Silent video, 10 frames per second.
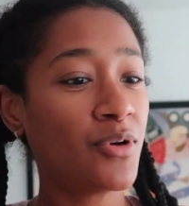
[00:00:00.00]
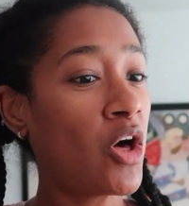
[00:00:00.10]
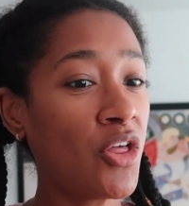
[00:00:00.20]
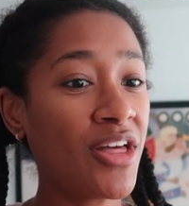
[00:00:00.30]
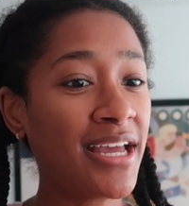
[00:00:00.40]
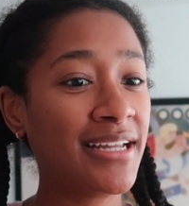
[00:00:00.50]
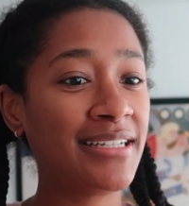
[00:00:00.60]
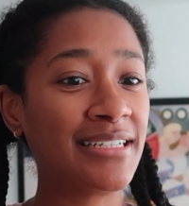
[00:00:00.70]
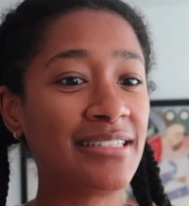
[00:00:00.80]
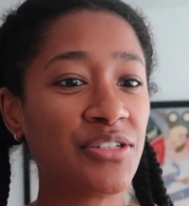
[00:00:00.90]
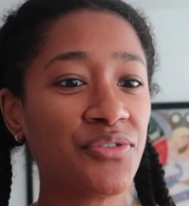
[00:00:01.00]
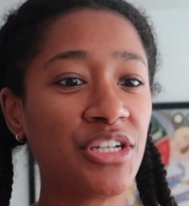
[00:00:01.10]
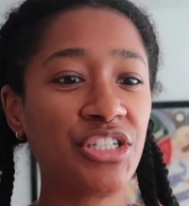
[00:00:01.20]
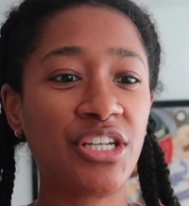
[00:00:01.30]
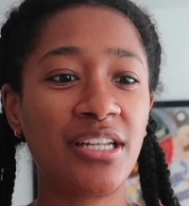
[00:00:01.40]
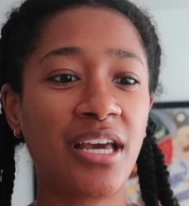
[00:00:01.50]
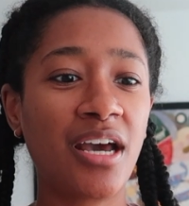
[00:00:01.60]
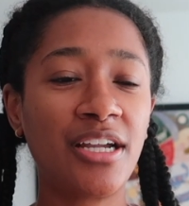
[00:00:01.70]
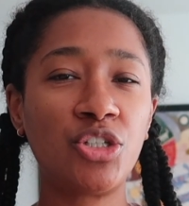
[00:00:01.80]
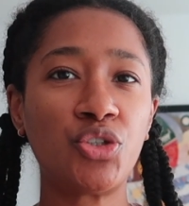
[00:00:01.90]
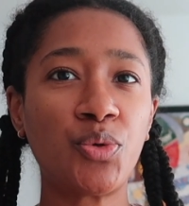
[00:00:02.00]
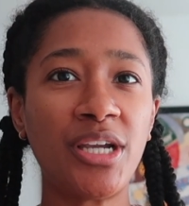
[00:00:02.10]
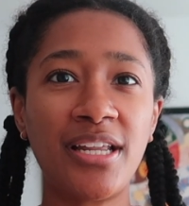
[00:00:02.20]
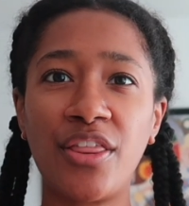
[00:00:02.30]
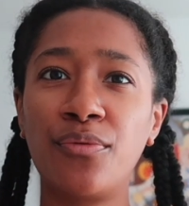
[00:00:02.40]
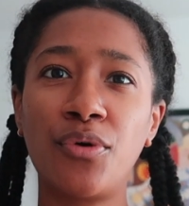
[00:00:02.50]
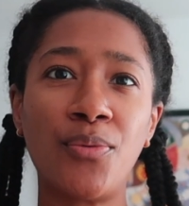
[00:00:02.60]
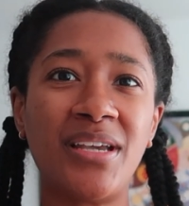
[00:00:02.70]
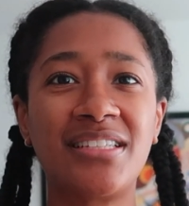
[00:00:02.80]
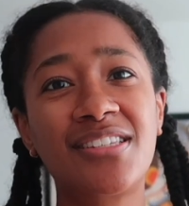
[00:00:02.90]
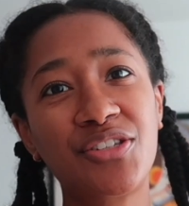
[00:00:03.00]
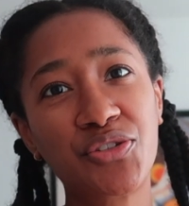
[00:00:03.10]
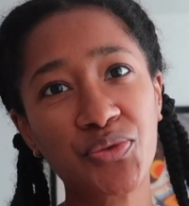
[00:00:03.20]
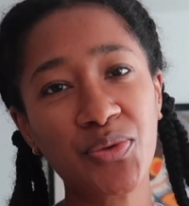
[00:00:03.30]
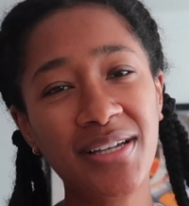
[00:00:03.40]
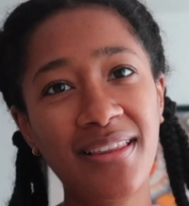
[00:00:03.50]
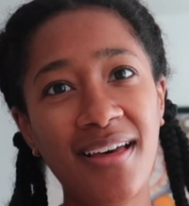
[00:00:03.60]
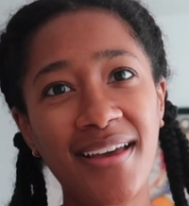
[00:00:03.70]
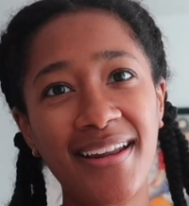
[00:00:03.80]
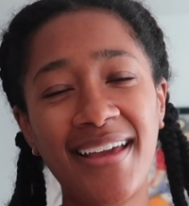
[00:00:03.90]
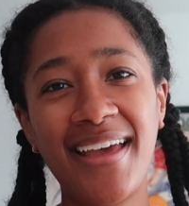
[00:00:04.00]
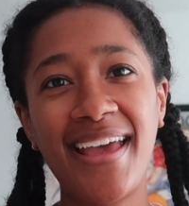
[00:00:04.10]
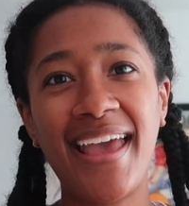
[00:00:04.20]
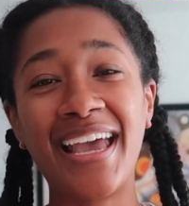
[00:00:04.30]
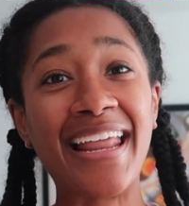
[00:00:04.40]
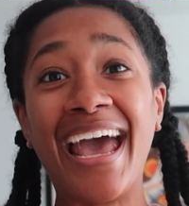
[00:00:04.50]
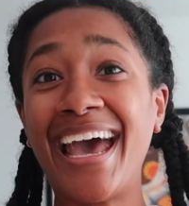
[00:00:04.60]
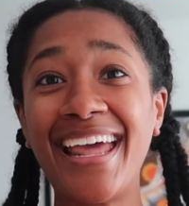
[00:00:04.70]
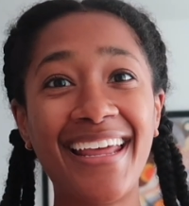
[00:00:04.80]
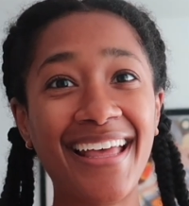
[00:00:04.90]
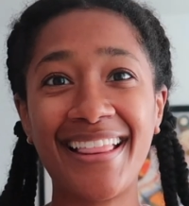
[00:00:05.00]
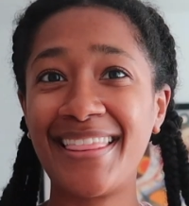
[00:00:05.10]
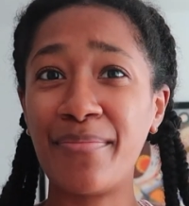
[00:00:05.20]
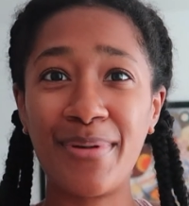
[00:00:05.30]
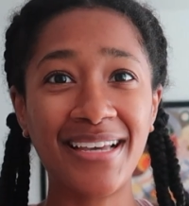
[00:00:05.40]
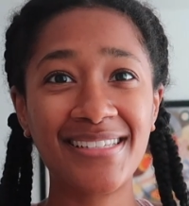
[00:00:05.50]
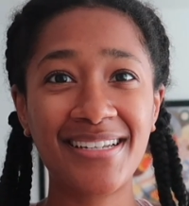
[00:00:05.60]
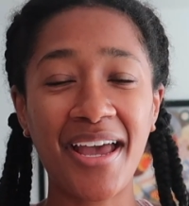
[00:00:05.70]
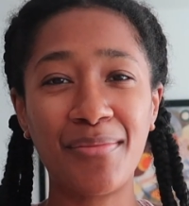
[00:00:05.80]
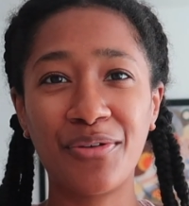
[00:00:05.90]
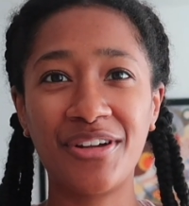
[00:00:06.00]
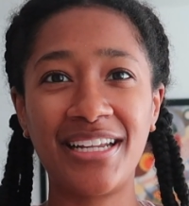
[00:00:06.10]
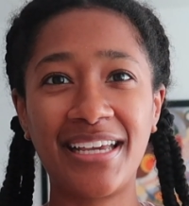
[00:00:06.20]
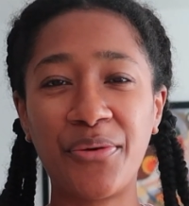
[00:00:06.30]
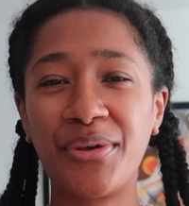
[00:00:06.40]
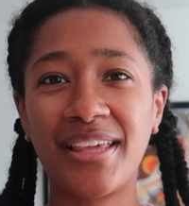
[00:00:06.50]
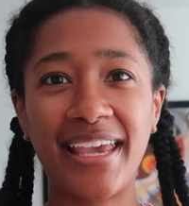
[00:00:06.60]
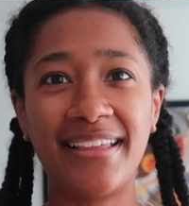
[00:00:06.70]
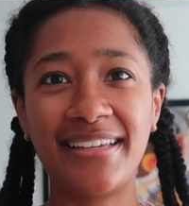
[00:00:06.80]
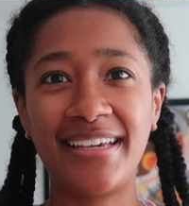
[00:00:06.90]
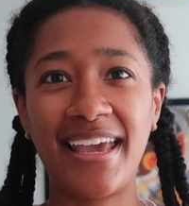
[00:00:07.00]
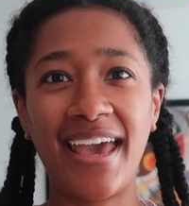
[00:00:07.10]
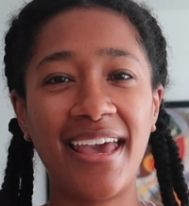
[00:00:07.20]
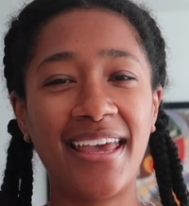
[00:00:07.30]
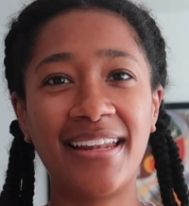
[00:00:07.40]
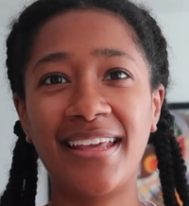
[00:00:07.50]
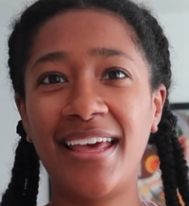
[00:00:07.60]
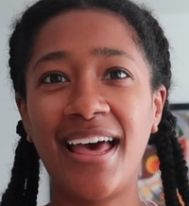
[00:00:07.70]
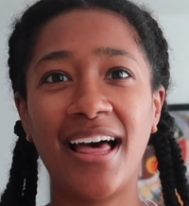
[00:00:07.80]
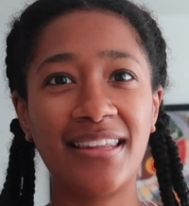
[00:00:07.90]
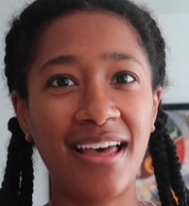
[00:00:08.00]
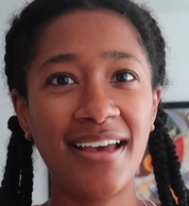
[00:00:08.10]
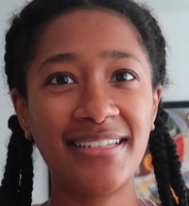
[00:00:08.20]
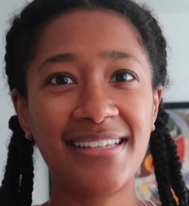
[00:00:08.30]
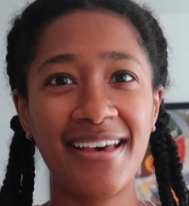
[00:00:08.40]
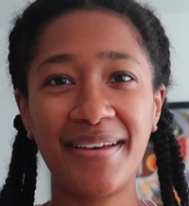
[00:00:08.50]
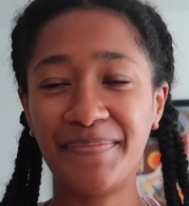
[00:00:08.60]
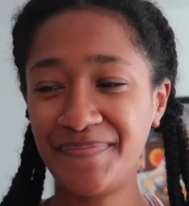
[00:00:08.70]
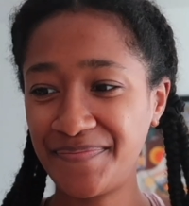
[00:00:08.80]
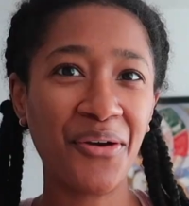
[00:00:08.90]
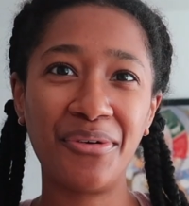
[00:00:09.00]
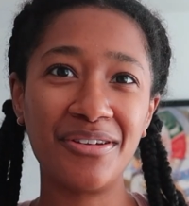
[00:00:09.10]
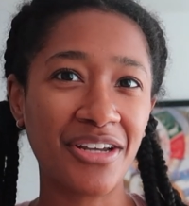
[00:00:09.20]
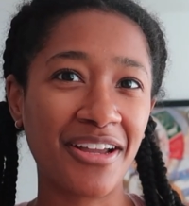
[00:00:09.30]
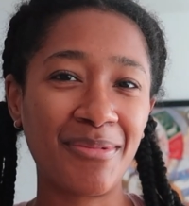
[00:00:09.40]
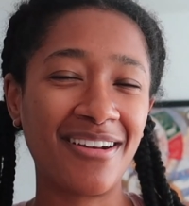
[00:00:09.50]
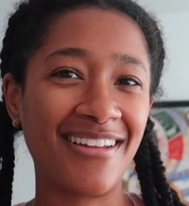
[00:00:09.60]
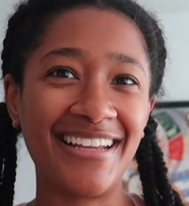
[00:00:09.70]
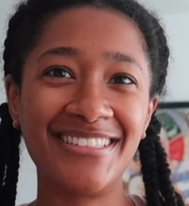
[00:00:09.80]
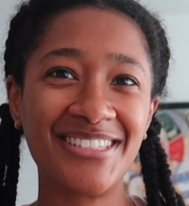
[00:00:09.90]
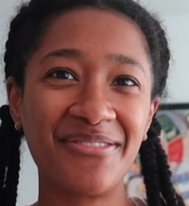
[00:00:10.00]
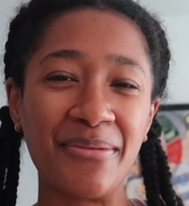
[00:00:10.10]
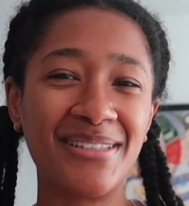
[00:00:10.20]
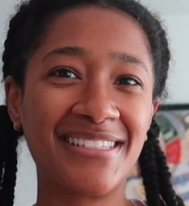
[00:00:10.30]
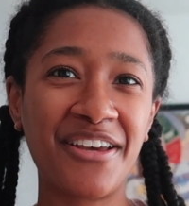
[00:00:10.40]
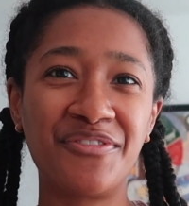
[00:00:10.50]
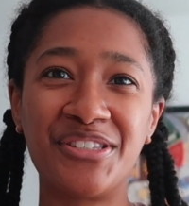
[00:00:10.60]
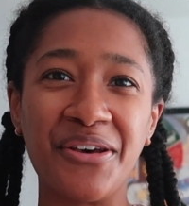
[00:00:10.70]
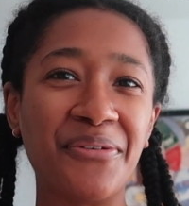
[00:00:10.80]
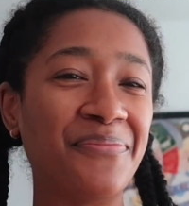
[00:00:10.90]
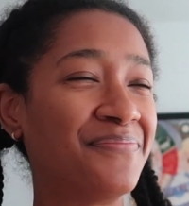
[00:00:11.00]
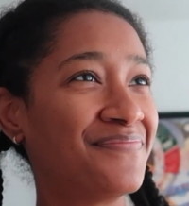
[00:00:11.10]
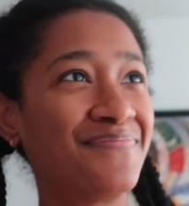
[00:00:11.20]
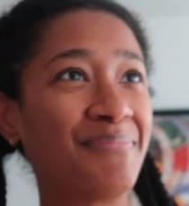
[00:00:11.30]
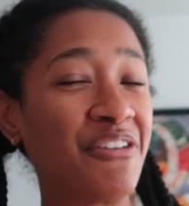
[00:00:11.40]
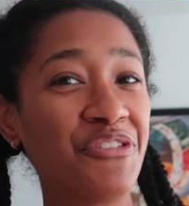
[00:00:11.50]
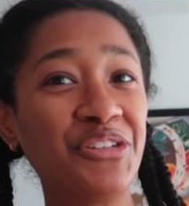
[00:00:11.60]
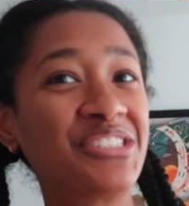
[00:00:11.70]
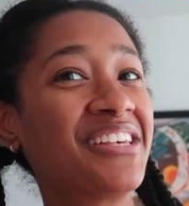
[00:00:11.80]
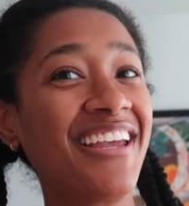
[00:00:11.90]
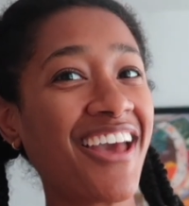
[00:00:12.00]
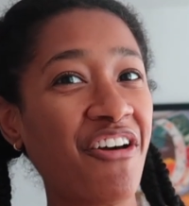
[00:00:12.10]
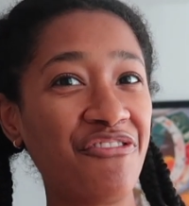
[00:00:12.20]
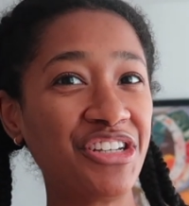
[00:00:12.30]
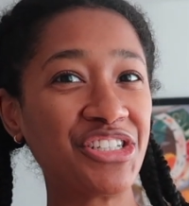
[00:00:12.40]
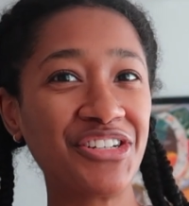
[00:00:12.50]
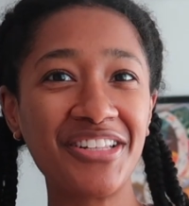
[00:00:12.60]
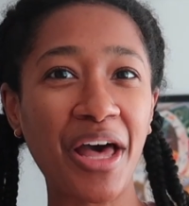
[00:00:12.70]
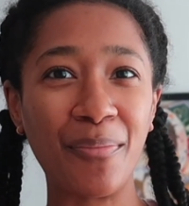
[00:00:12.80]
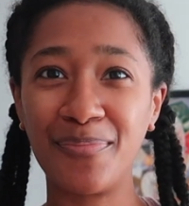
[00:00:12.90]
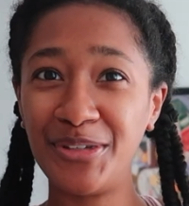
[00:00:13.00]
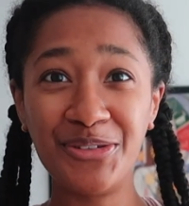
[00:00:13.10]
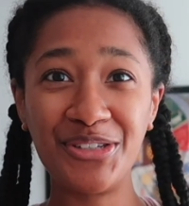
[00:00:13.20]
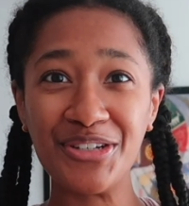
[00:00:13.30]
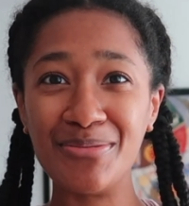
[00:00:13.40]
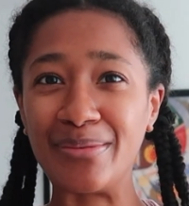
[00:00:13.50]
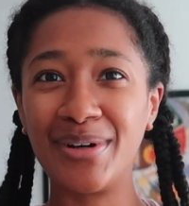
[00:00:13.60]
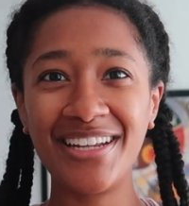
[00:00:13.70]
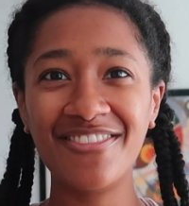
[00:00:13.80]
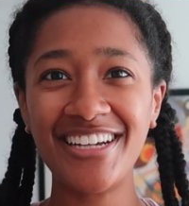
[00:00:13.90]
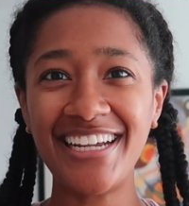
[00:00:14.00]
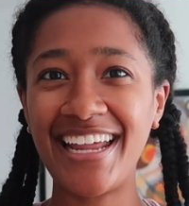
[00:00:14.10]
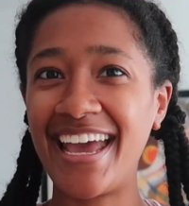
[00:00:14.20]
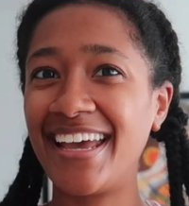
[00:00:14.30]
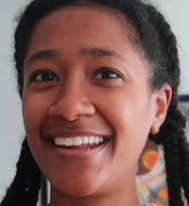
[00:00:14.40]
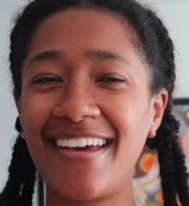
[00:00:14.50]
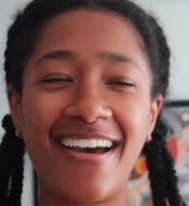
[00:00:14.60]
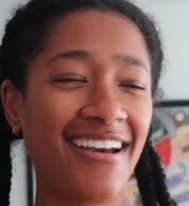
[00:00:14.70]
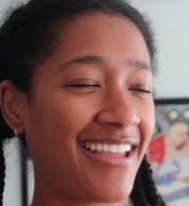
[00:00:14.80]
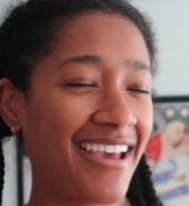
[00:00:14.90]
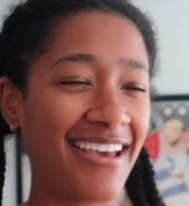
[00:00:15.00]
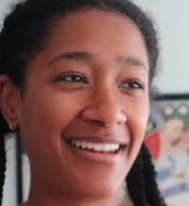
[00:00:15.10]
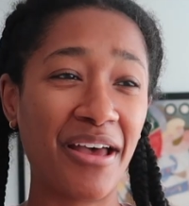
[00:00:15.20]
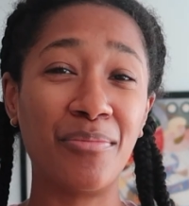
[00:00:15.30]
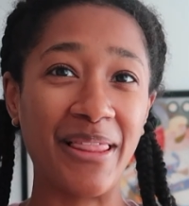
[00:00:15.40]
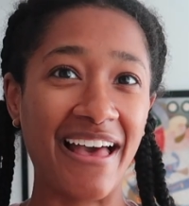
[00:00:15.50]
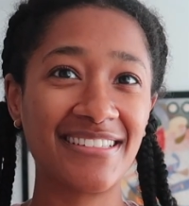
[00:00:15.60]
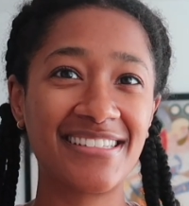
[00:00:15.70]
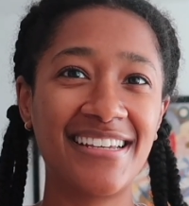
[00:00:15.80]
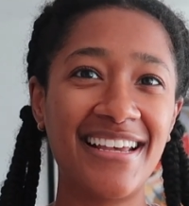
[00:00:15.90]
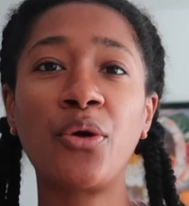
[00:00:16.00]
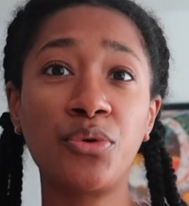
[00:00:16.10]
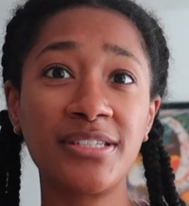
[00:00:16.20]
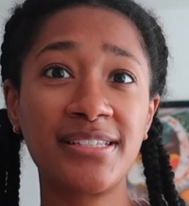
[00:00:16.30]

all that in consideration, I enjoyed the romance storyline and had the best time reading it with Kahli and Eliza. We were talking about it on Instagram and stuff, so my first like official YouTube buddy read and I had a blast. I will